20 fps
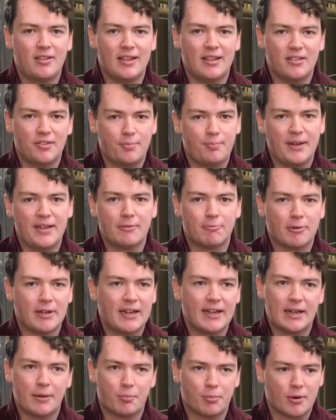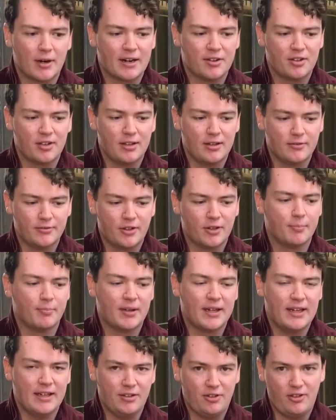it's been really impressive
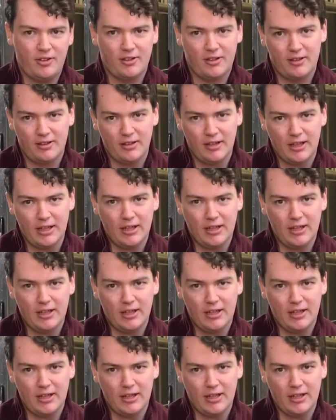compared to